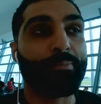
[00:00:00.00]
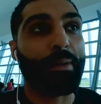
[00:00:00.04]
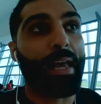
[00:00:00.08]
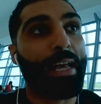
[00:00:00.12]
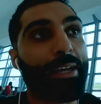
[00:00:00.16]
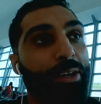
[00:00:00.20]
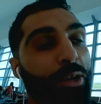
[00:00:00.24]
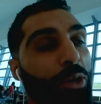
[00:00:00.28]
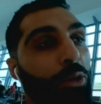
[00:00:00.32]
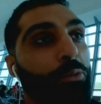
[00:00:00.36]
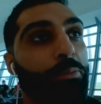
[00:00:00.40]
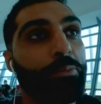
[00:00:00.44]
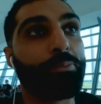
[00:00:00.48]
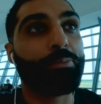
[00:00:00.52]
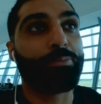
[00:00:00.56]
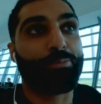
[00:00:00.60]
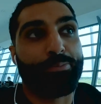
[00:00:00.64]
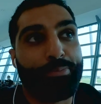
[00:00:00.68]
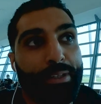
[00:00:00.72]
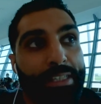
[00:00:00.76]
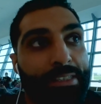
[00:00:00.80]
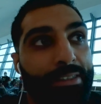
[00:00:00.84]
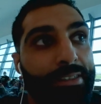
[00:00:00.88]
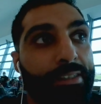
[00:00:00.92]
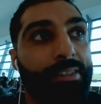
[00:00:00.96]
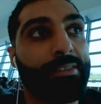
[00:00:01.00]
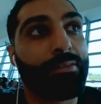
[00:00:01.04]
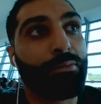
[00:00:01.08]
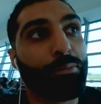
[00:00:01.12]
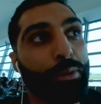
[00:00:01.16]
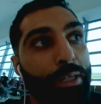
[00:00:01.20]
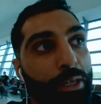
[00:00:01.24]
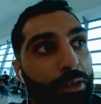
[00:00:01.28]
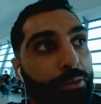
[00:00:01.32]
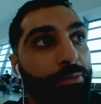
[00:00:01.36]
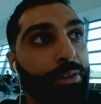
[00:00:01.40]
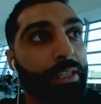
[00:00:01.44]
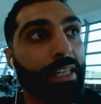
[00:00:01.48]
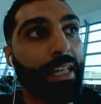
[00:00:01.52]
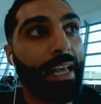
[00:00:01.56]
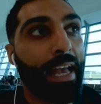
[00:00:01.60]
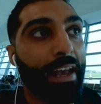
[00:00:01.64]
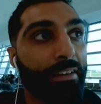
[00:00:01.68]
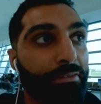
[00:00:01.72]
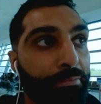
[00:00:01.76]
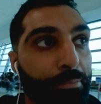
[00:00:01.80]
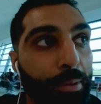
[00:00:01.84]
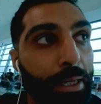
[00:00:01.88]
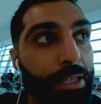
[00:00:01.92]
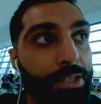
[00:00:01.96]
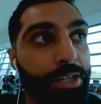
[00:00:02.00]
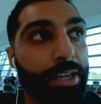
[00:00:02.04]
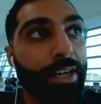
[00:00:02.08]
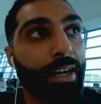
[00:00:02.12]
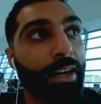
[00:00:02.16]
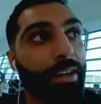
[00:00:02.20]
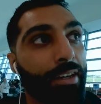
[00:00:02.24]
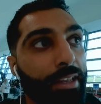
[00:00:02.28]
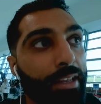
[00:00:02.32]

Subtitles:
back home, we don't really have budget